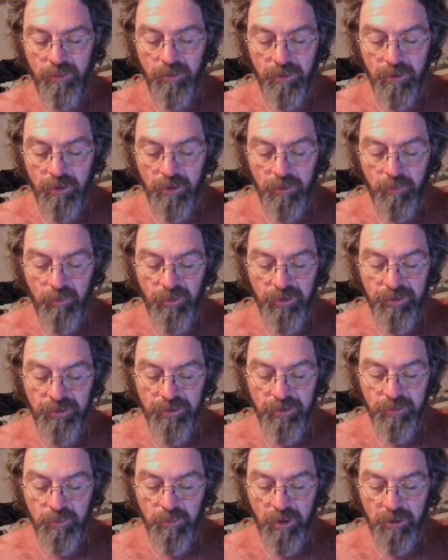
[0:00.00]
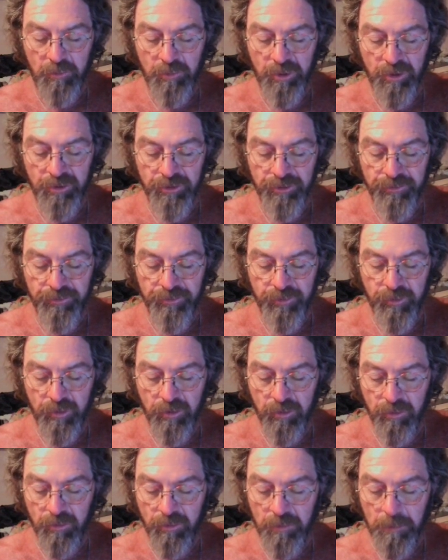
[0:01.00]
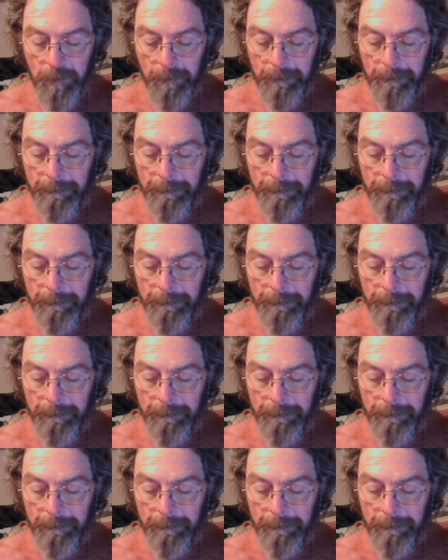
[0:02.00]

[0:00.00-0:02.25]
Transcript: okay, this is my mission field.